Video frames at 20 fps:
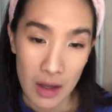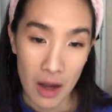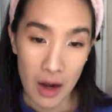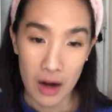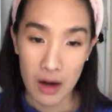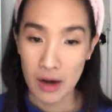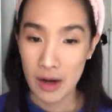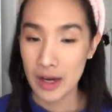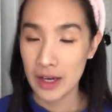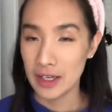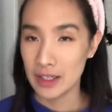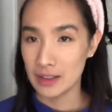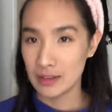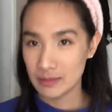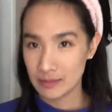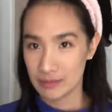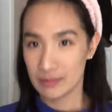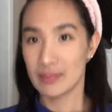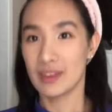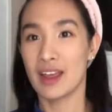All right,
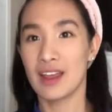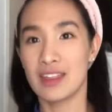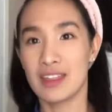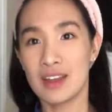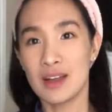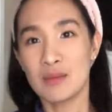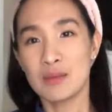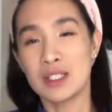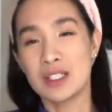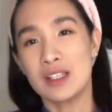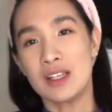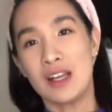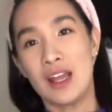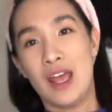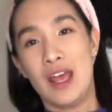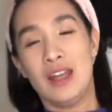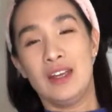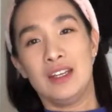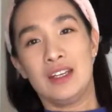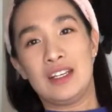I think I'm just gonna
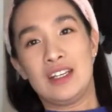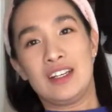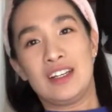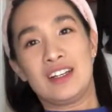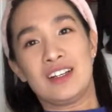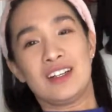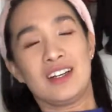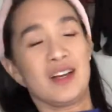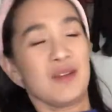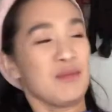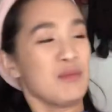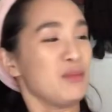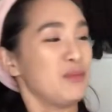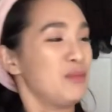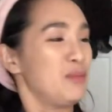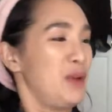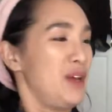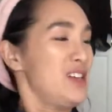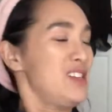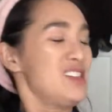end it here.
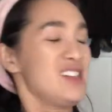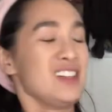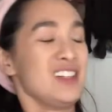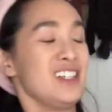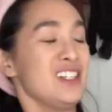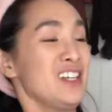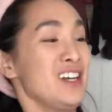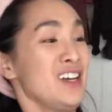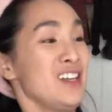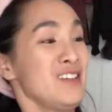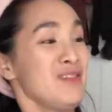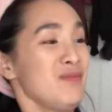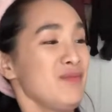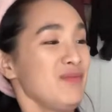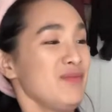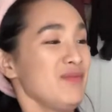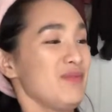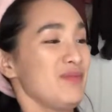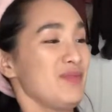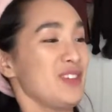I'm basically done.
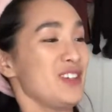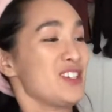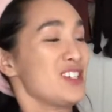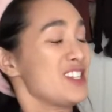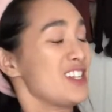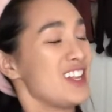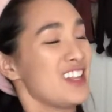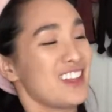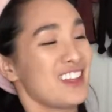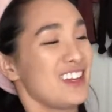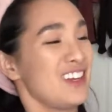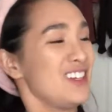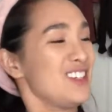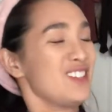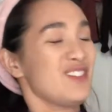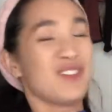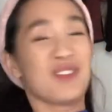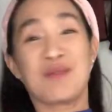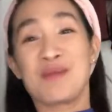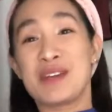There's nothing
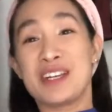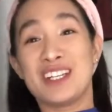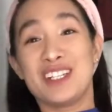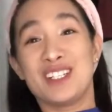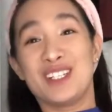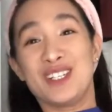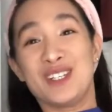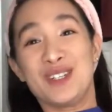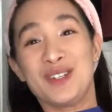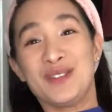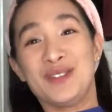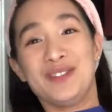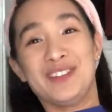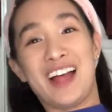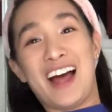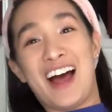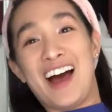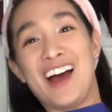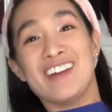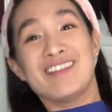else for me to
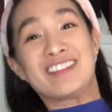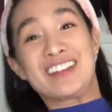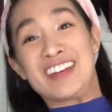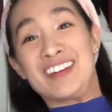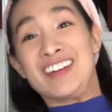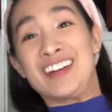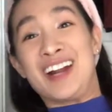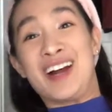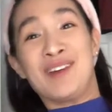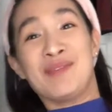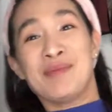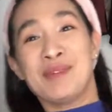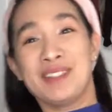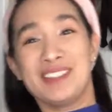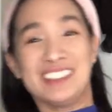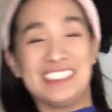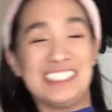do. I've given up.